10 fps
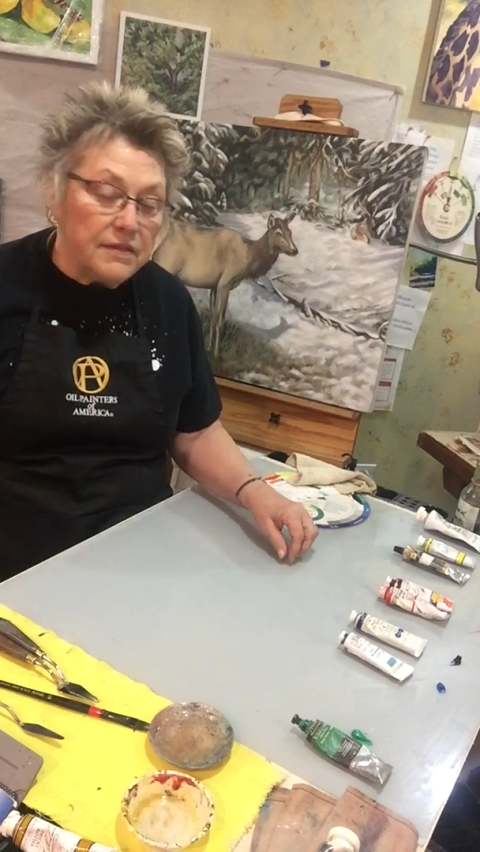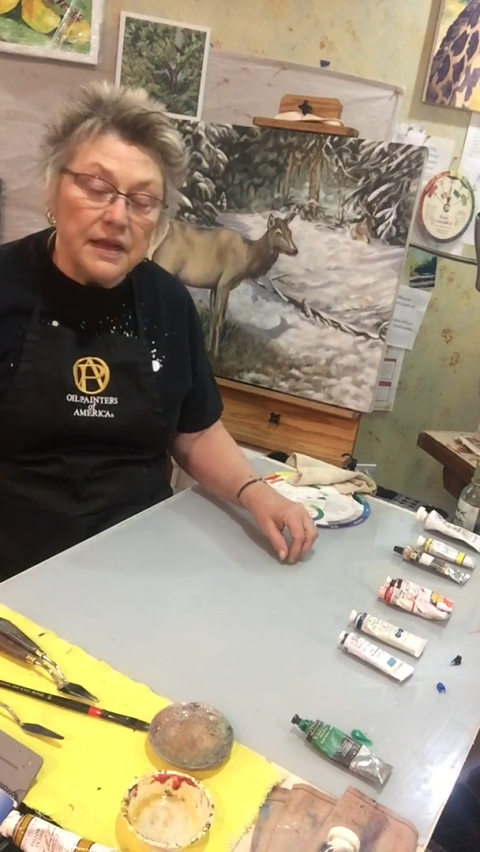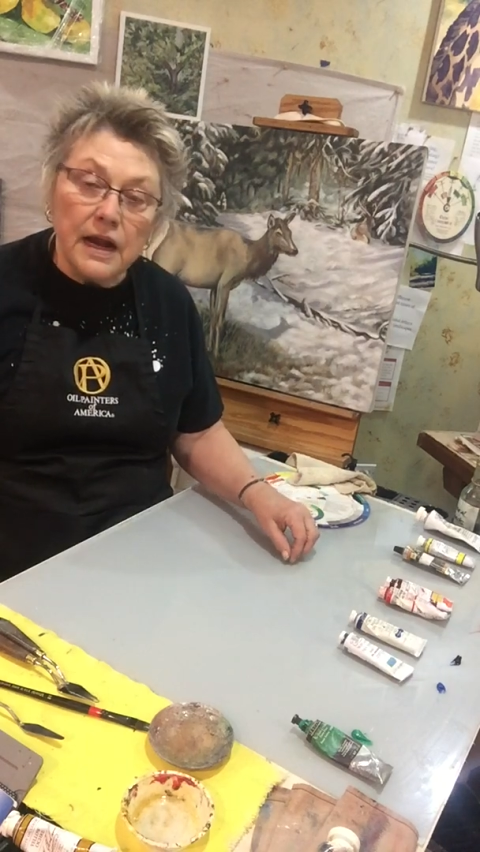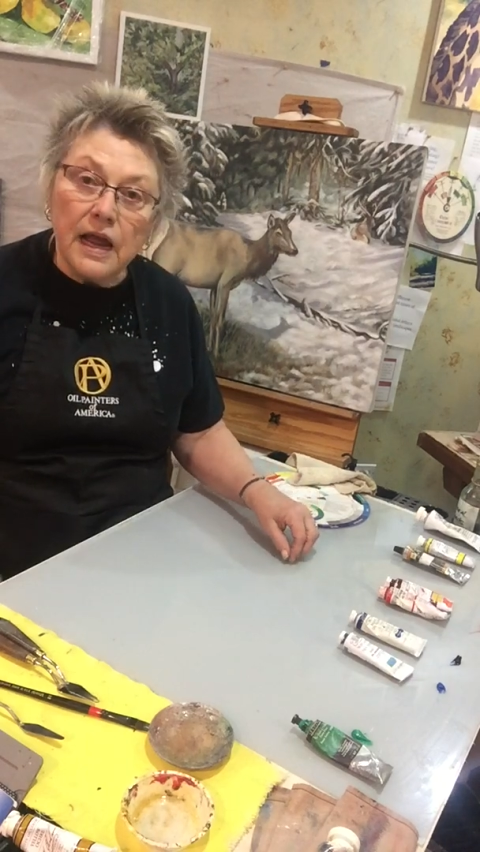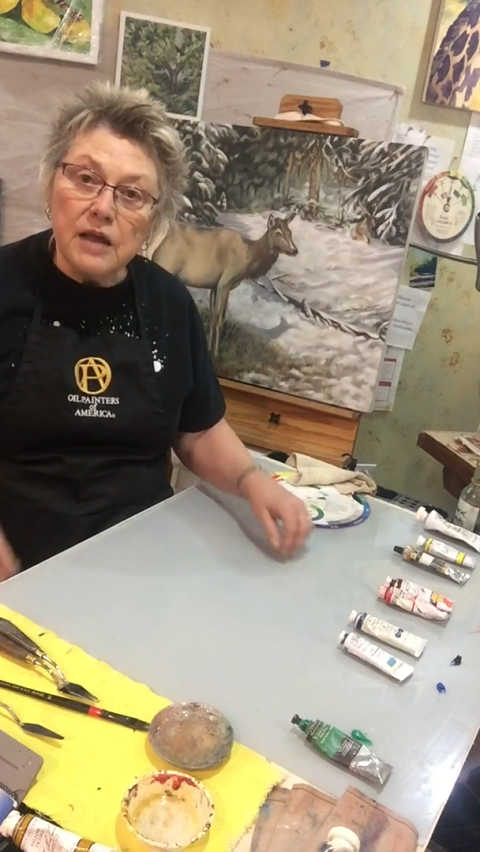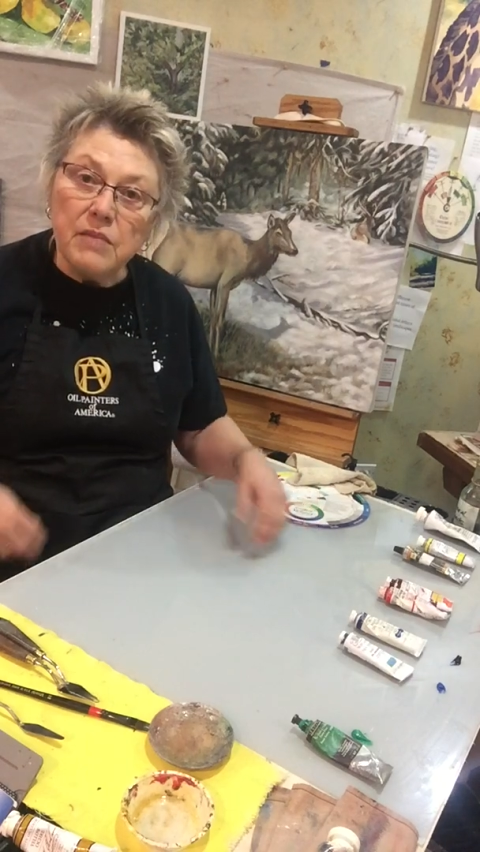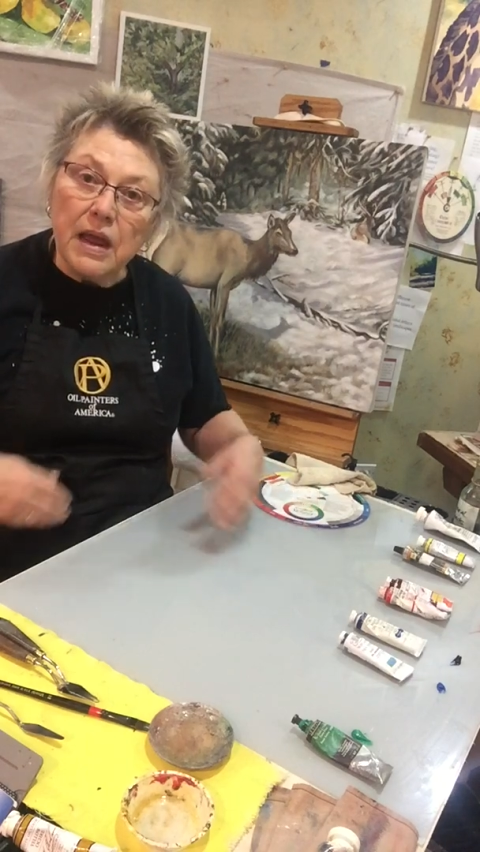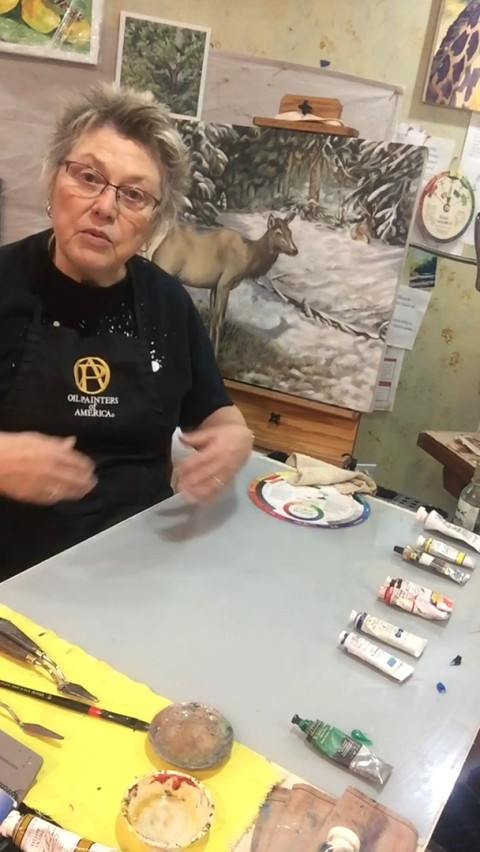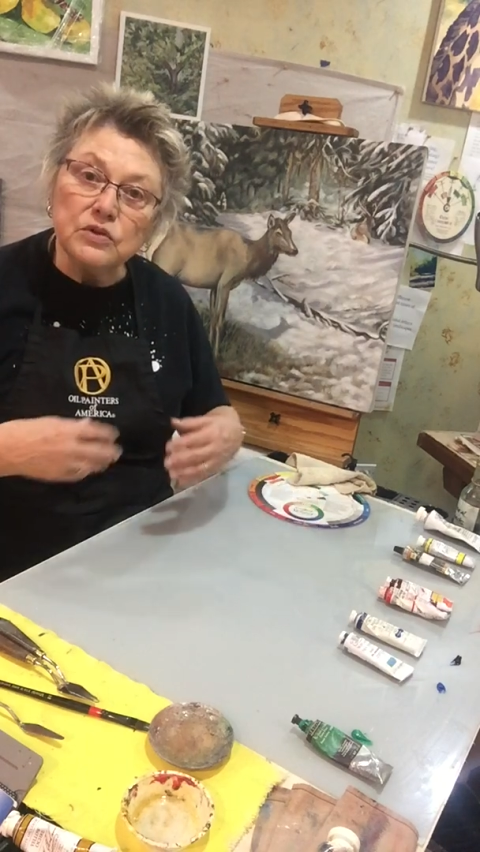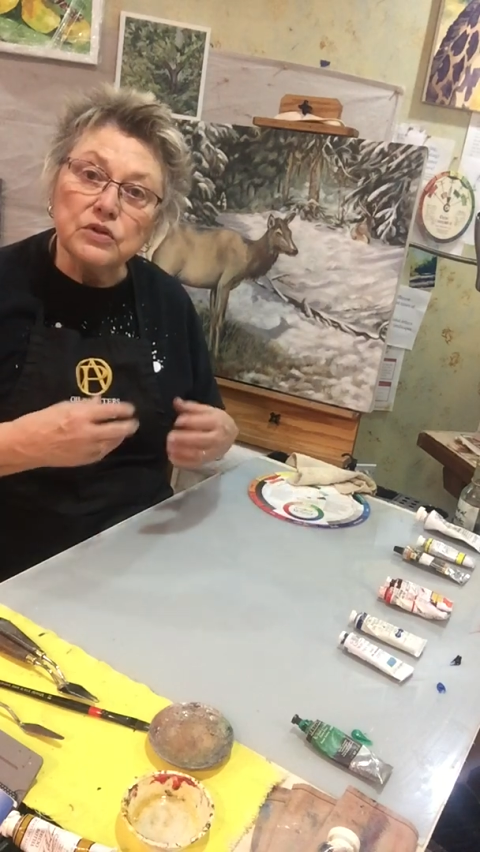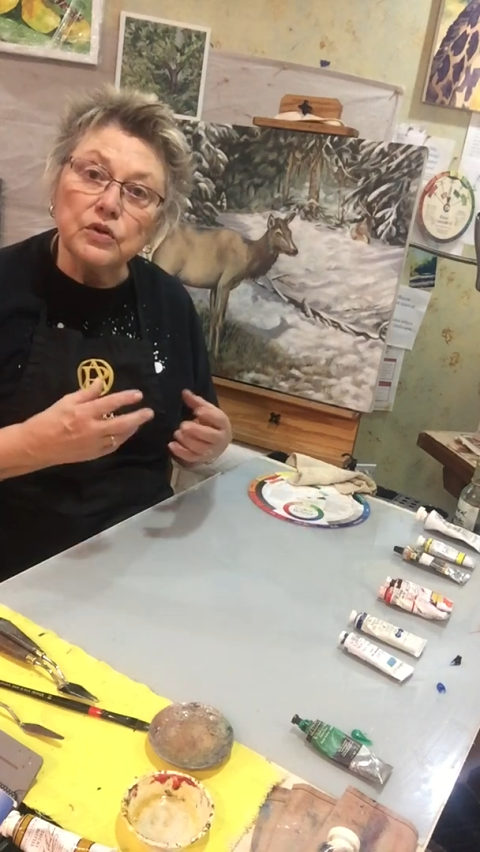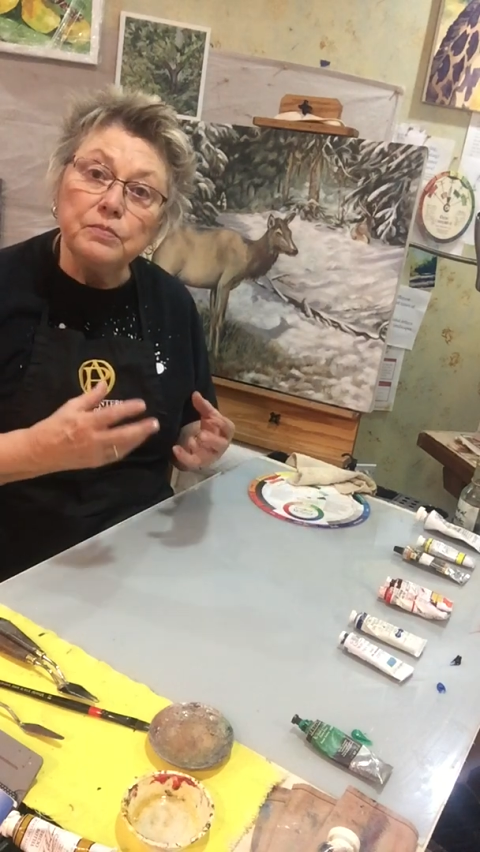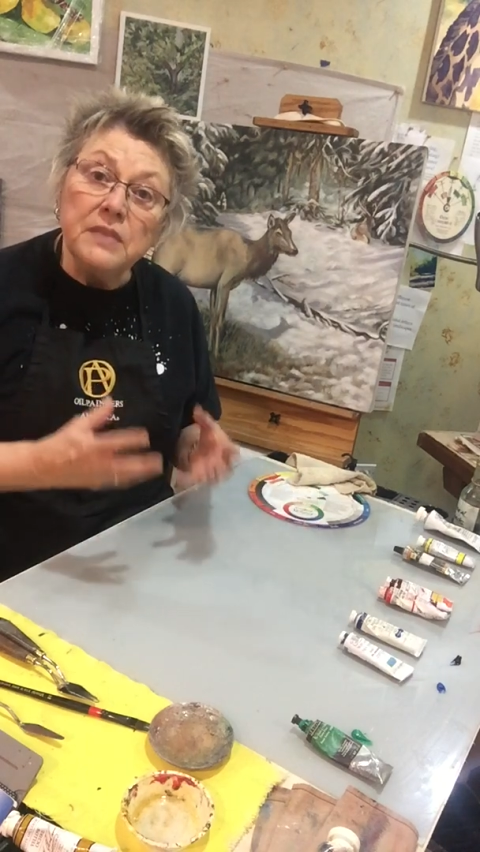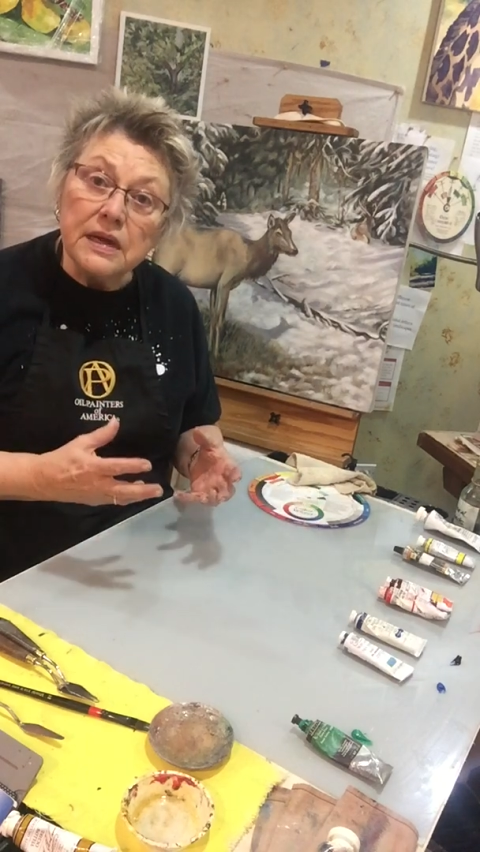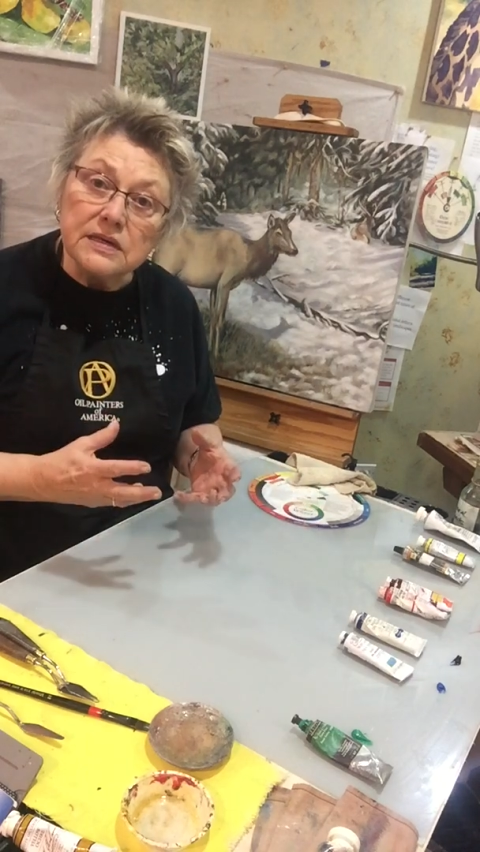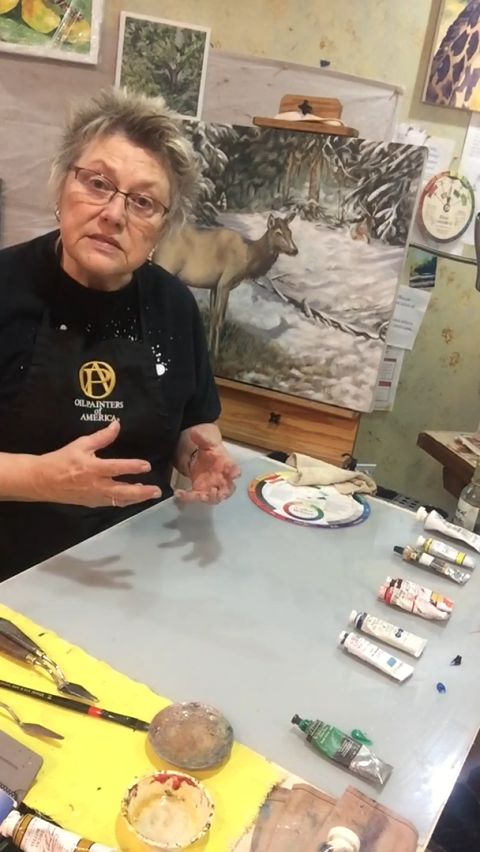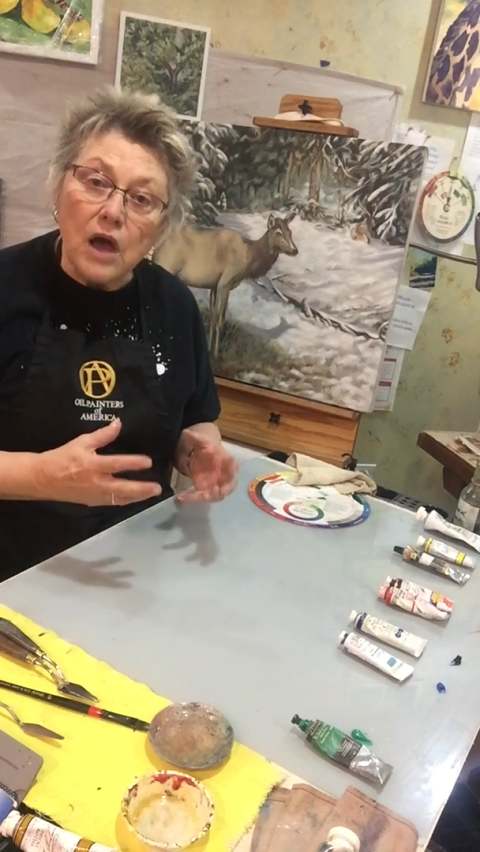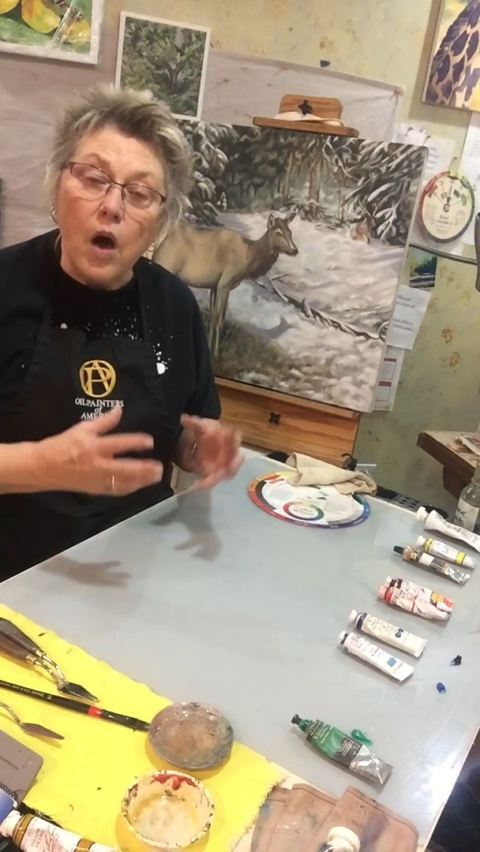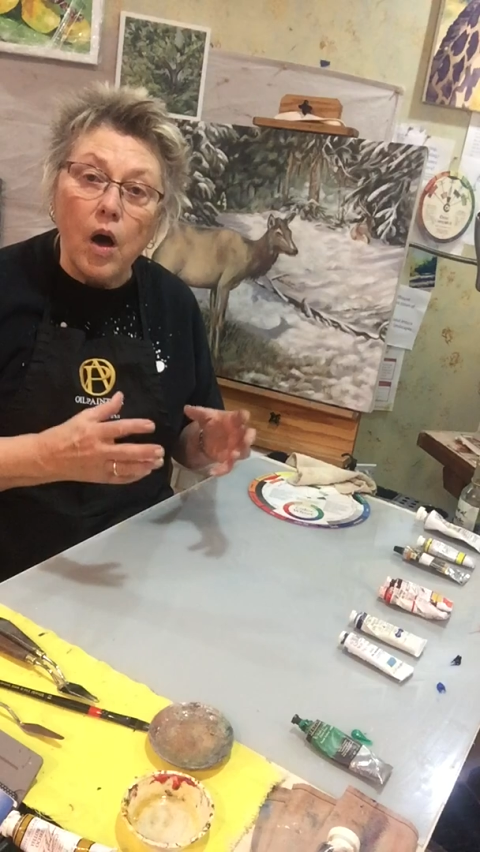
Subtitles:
then I am able to mix